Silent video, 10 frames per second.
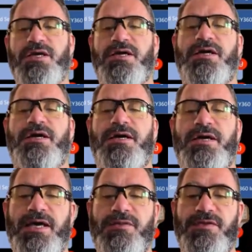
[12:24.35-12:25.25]

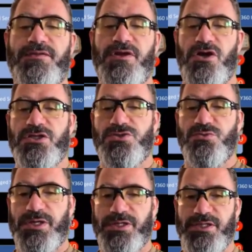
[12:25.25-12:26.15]
And then the last
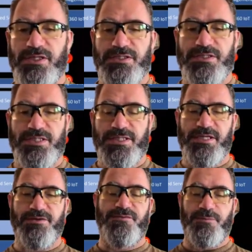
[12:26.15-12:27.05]
one in the list
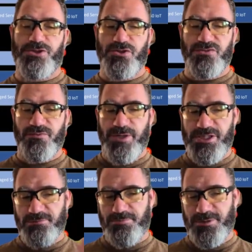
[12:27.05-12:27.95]
here from a
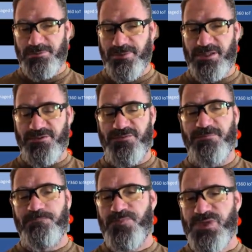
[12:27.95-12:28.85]
transformational perspective
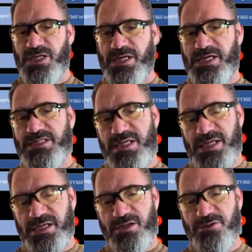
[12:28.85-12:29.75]
is
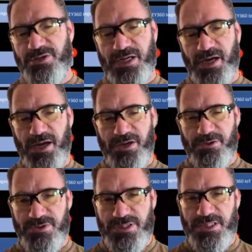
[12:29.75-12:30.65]
including
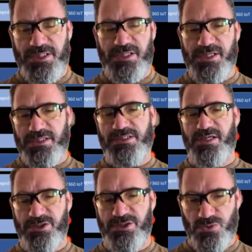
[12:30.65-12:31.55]
IoT
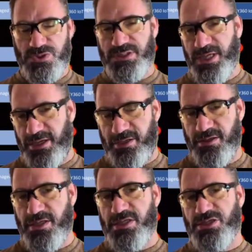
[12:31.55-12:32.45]
inside your stack.
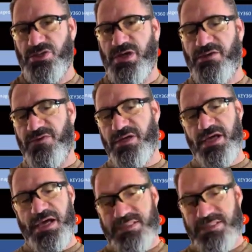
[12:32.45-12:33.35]
So having
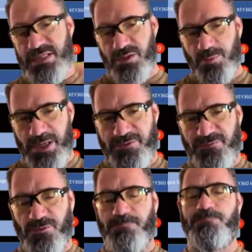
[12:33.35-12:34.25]
a single
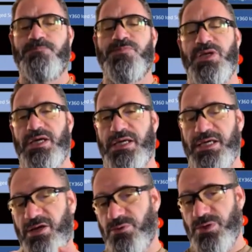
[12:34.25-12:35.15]
platform,
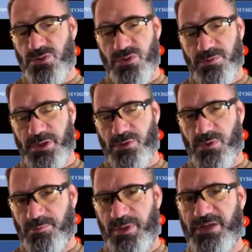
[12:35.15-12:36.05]
again, we're talking about
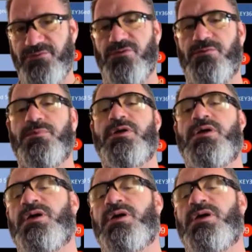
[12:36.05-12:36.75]
one platform,